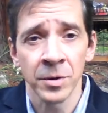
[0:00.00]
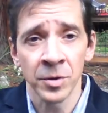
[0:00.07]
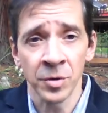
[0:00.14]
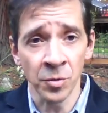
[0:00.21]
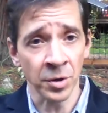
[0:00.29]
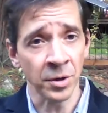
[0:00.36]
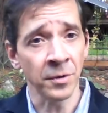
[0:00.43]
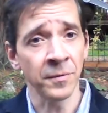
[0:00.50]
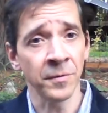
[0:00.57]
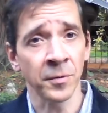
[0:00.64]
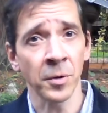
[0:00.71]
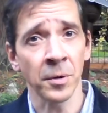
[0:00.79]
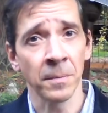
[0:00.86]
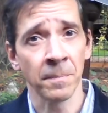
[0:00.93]
you can
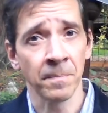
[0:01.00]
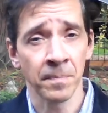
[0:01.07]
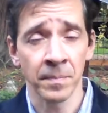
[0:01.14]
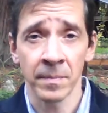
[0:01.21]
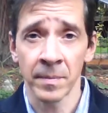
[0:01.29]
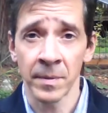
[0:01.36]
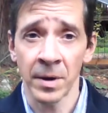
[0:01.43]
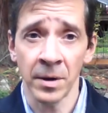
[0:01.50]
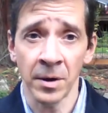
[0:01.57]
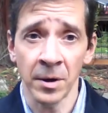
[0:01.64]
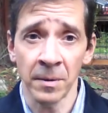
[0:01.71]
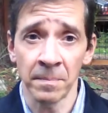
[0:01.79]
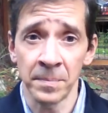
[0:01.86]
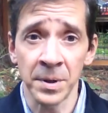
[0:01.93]
infer
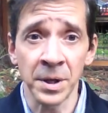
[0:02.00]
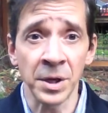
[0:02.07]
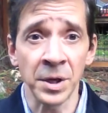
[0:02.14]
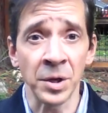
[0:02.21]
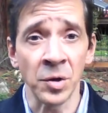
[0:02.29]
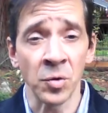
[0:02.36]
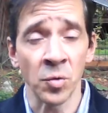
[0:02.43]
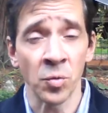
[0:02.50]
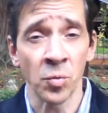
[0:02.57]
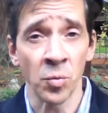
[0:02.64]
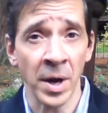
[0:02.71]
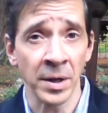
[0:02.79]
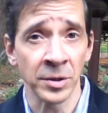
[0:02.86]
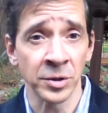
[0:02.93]
P
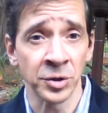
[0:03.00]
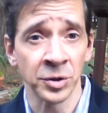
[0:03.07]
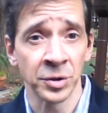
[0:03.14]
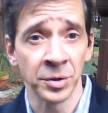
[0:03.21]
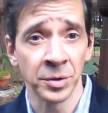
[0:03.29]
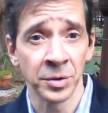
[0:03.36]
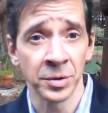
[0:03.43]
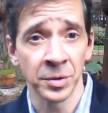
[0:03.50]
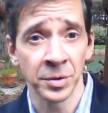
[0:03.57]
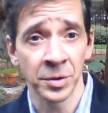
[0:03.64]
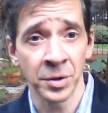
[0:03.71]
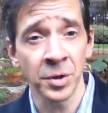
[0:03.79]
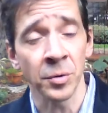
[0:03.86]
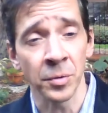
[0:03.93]
wedge
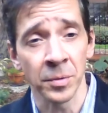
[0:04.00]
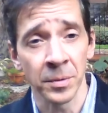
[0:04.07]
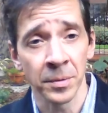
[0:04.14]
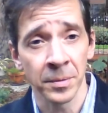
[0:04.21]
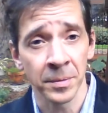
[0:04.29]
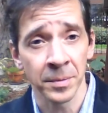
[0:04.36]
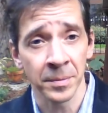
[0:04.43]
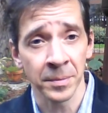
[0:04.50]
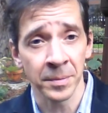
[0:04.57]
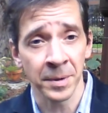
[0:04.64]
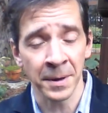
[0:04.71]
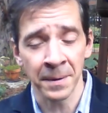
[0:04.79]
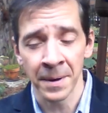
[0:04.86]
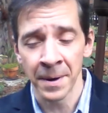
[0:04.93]
Q,
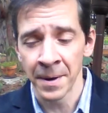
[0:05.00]
right?